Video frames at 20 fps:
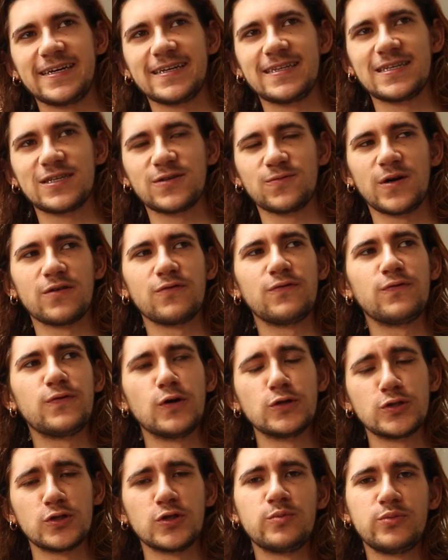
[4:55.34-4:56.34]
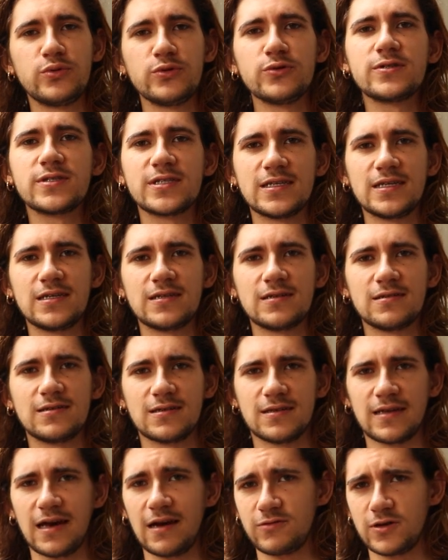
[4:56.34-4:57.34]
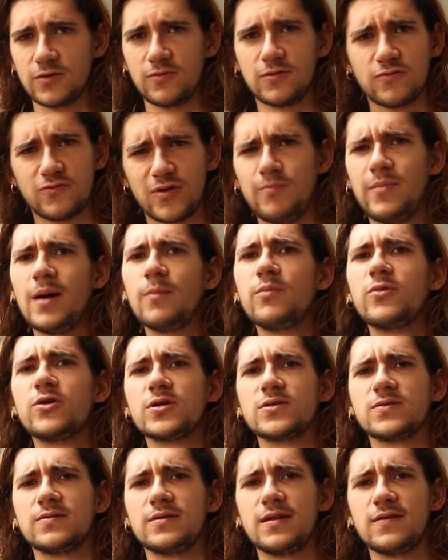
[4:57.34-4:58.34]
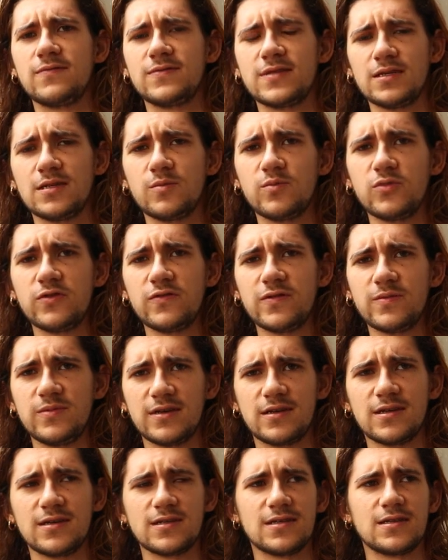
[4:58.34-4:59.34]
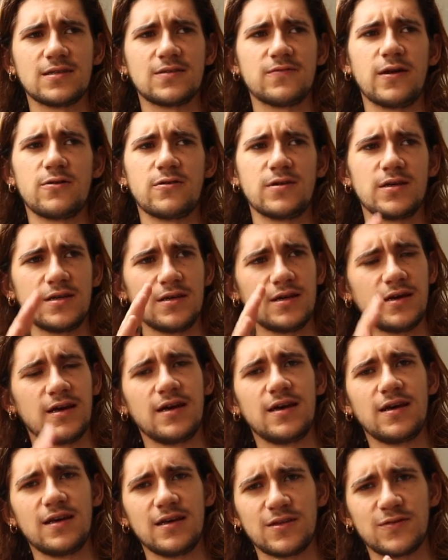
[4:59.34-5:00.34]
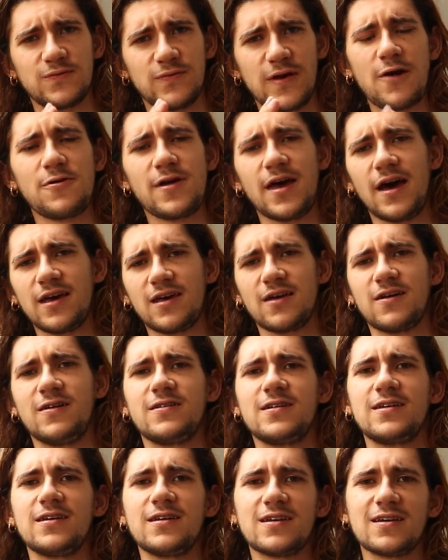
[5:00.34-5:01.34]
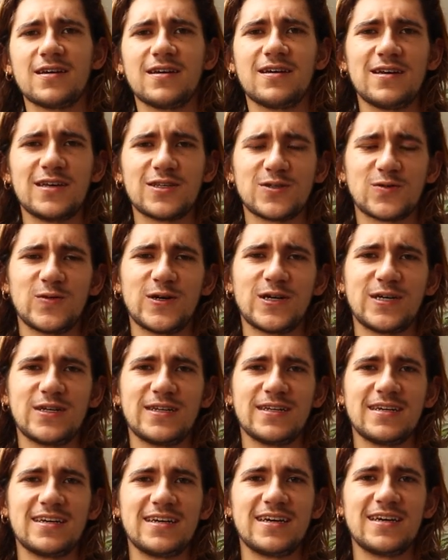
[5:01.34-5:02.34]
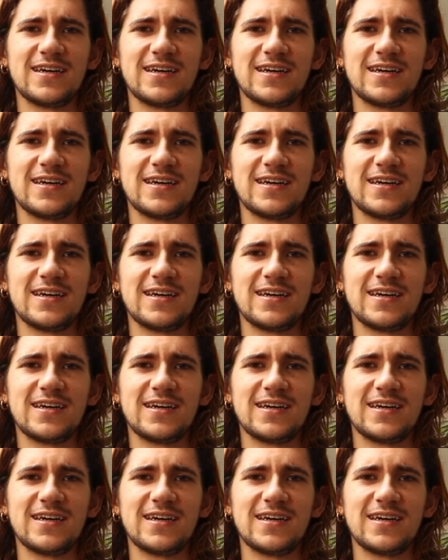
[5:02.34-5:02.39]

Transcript: like this one photo booth scene that everyone remembers when they've seen the movie, because it's very iconic as well.